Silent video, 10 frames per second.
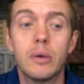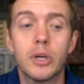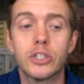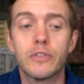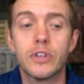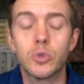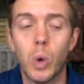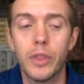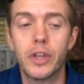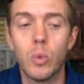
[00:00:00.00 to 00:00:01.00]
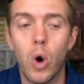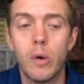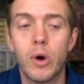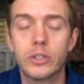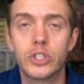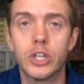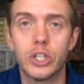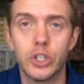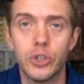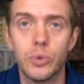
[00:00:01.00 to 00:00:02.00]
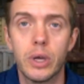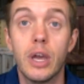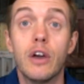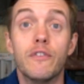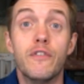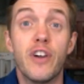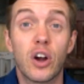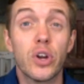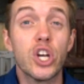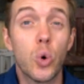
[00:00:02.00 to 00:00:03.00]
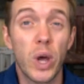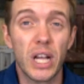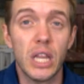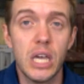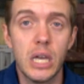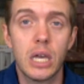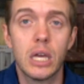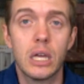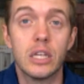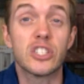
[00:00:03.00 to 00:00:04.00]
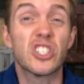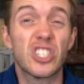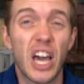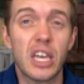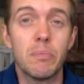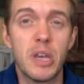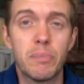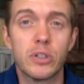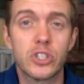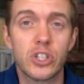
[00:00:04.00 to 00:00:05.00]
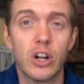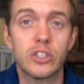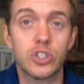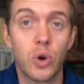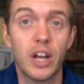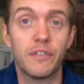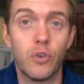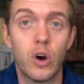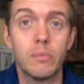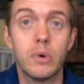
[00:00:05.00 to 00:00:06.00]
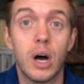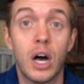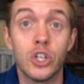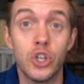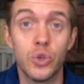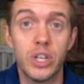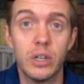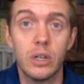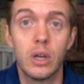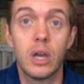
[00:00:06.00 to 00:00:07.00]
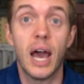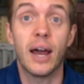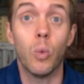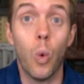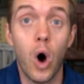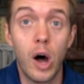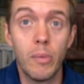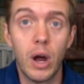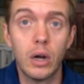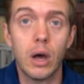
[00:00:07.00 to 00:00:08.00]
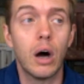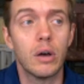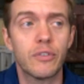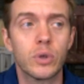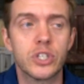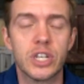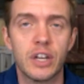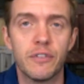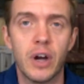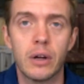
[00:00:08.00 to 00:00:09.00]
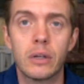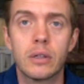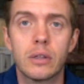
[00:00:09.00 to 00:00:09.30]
Because if there's one thing Walmart's going to do very quickly, the second people start to try to form a union, At Walmart, oh, everyone's going to get fired.